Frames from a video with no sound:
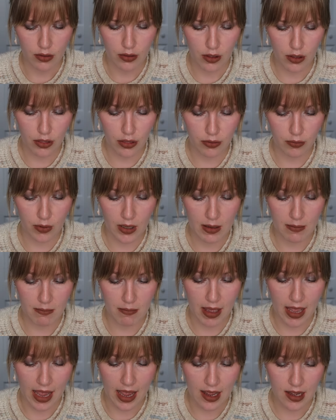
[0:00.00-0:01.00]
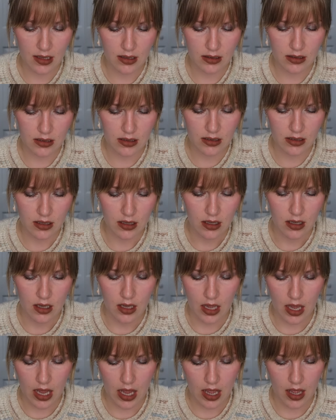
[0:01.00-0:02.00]
the three mattes.
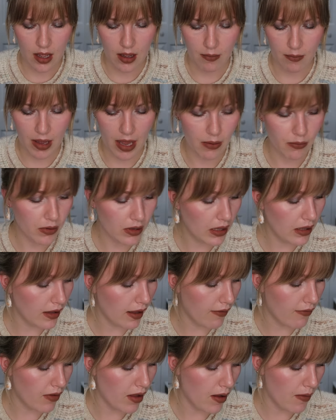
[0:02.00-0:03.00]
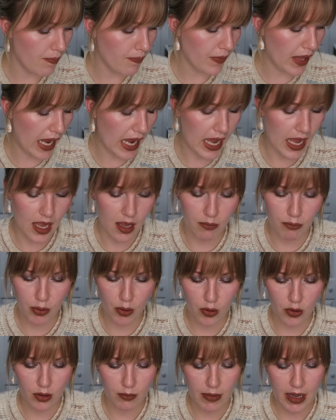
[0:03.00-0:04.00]
I really love them. I
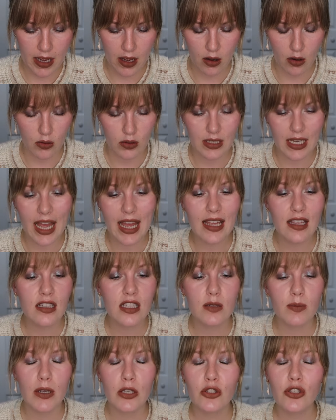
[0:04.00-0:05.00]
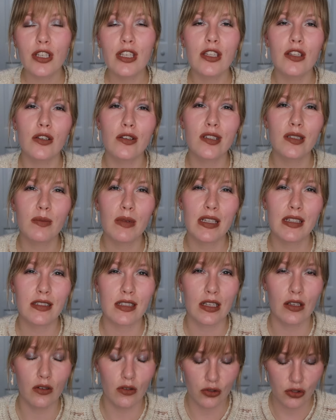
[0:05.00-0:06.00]
pull them out. I especially use my
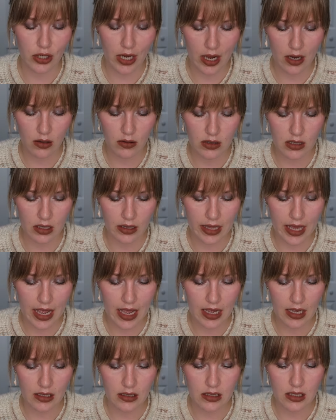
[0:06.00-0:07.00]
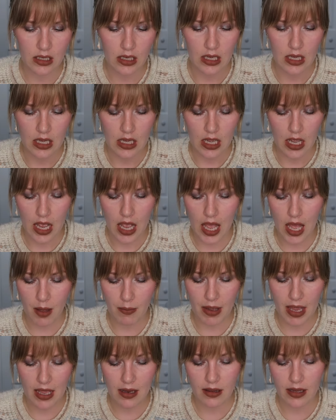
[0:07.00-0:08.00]
single shadows a lot.
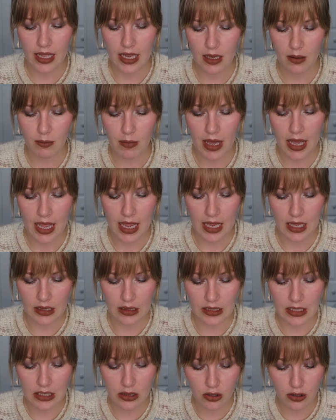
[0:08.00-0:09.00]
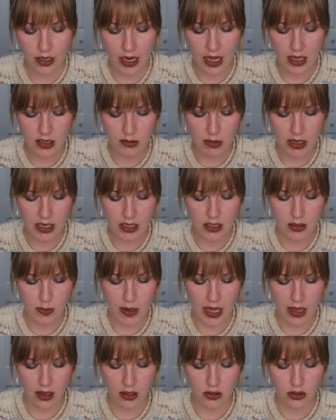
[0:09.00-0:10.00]
And like my Lethal Cosmetics
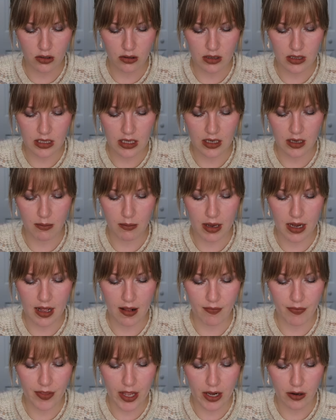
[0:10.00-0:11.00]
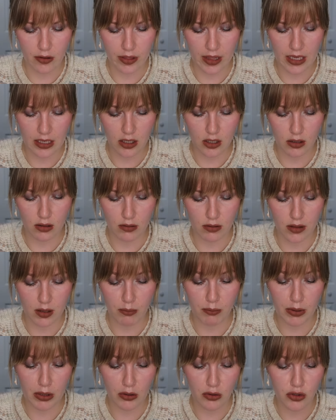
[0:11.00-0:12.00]
palettes, you'll see in a minute, that are like the
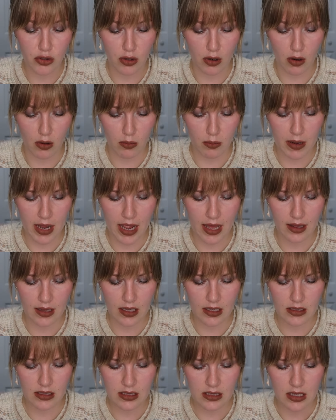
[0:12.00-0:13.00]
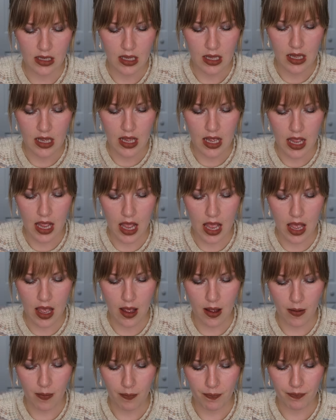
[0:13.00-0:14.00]
build your own palettes.
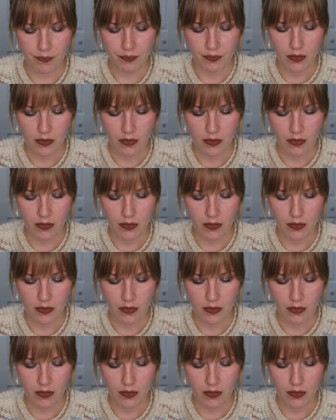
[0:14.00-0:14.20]
I